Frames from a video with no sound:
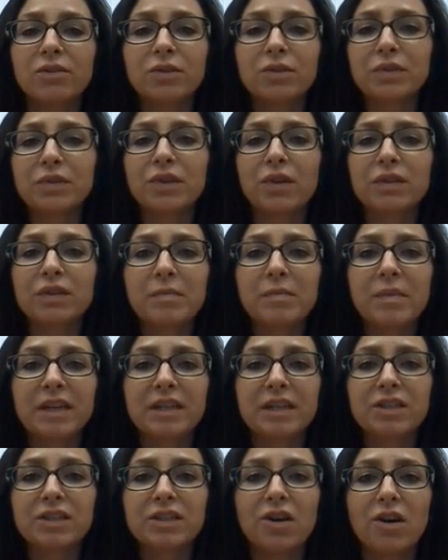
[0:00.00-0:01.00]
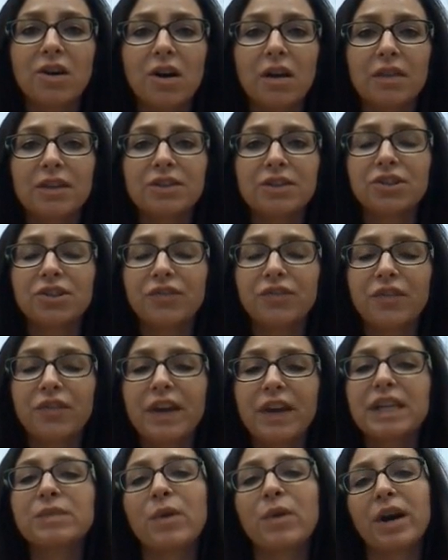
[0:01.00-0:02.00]
results based on the
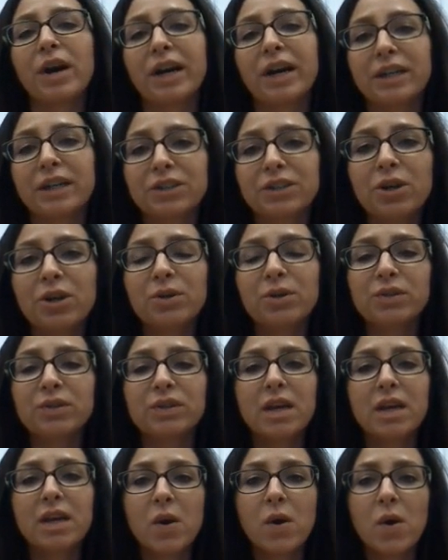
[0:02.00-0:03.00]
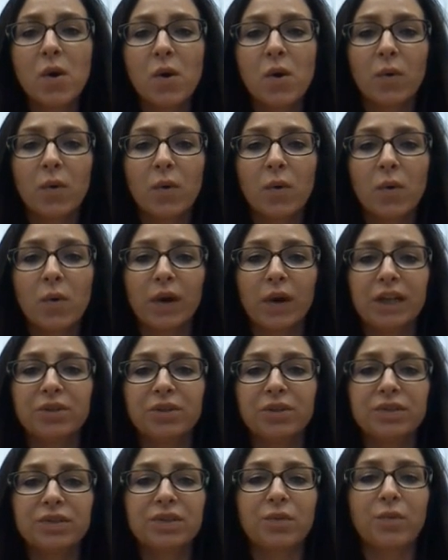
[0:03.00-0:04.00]
surveys, why I chose what I
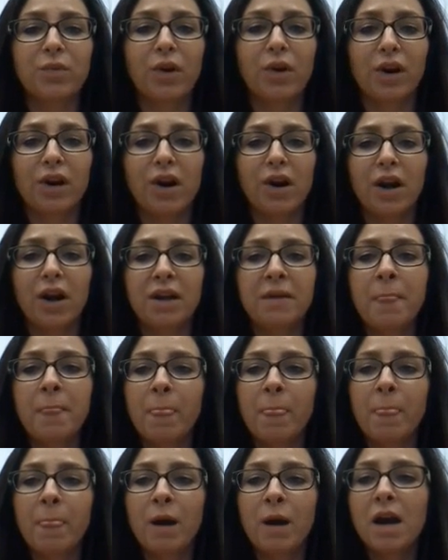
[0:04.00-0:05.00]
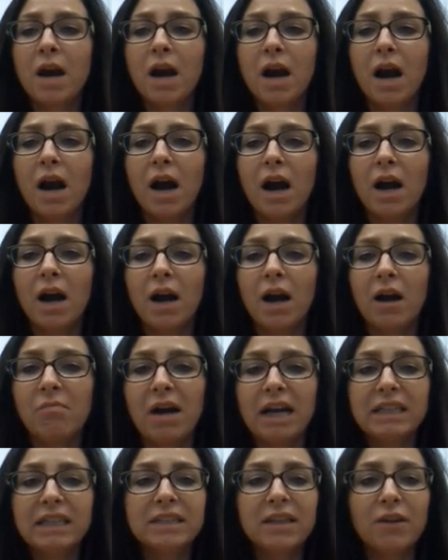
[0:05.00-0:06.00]
chose to work on.
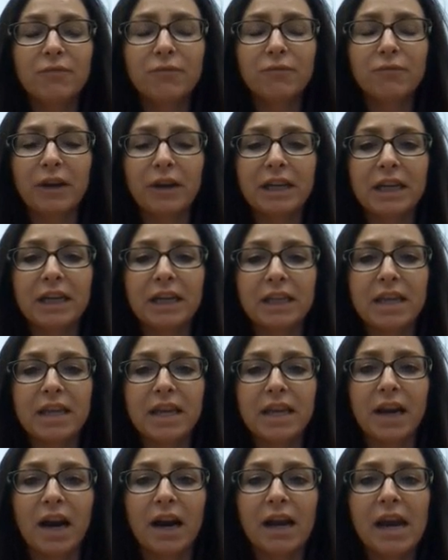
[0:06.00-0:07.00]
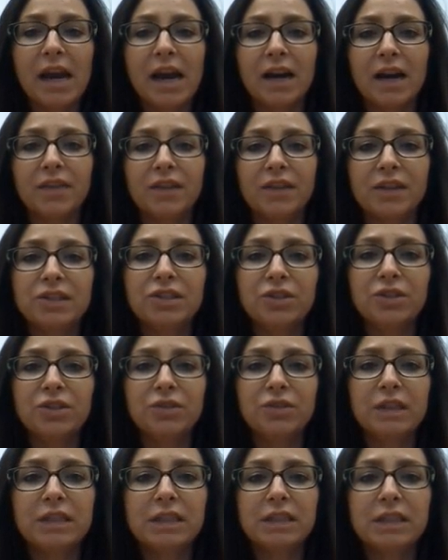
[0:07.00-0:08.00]
I self-rated, and then I had the
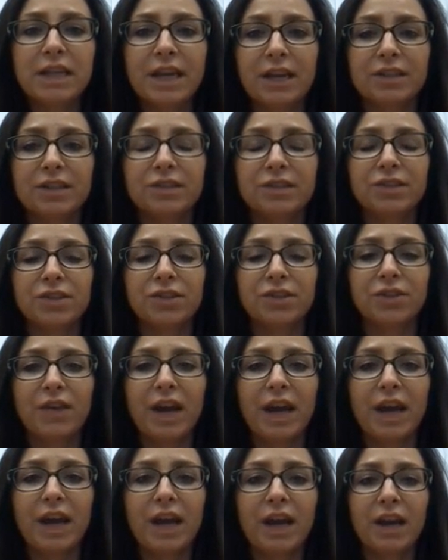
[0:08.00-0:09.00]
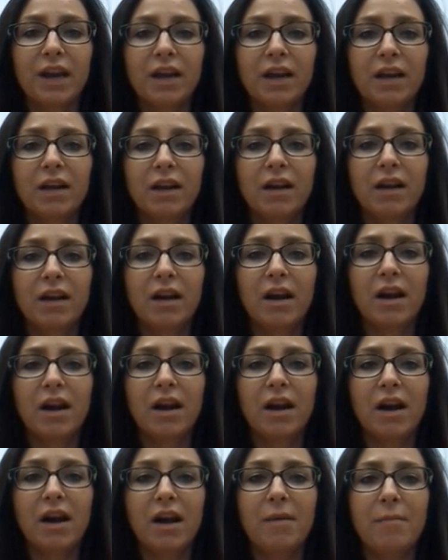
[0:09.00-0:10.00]
students take a survey
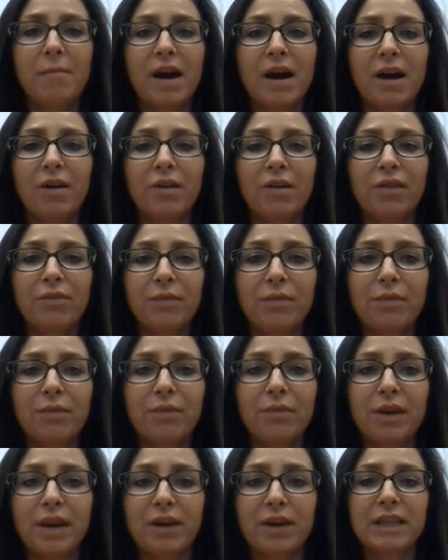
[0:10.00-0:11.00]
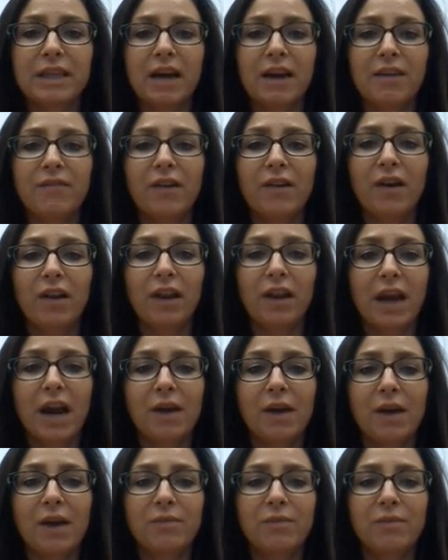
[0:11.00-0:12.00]
about 3 areas that I felt like
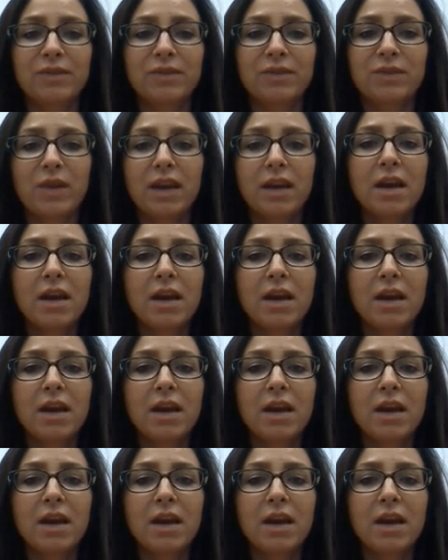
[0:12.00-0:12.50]
I was weak.